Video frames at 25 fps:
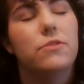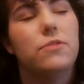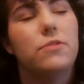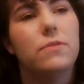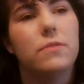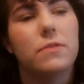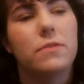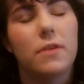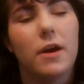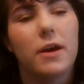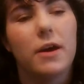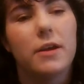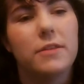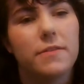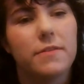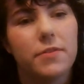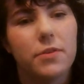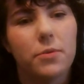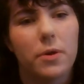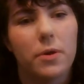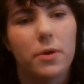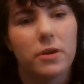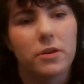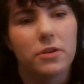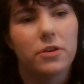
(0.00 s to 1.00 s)
two sides of
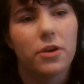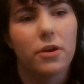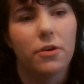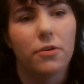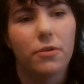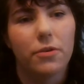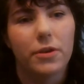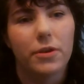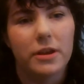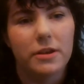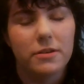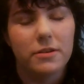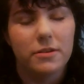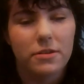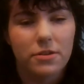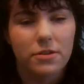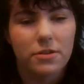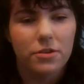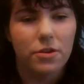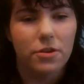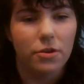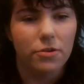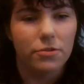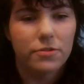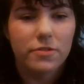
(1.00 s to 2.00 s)
the one coin.
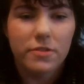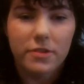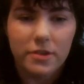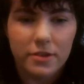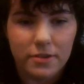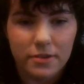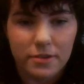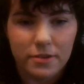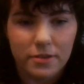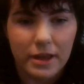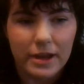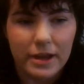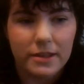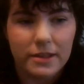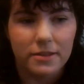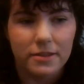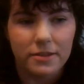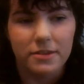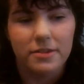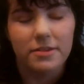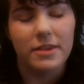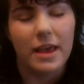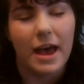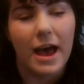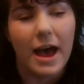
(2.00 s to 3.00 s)
Ghost is like the
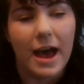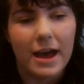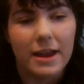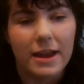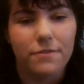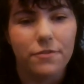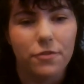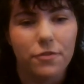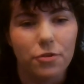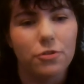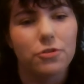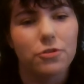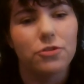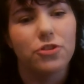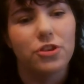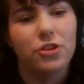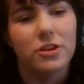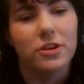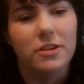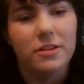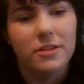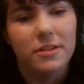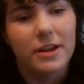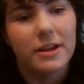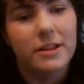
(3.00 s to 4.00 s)
sad
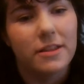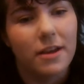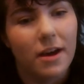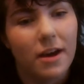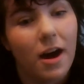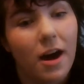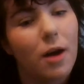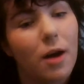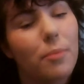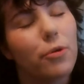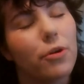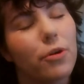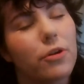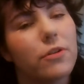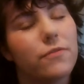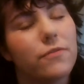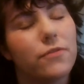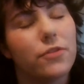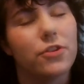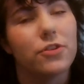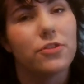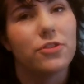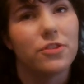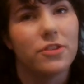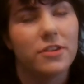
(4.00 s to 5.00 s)
version and like the heartbroken
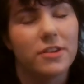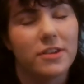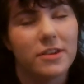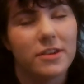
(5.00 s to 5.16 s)
version,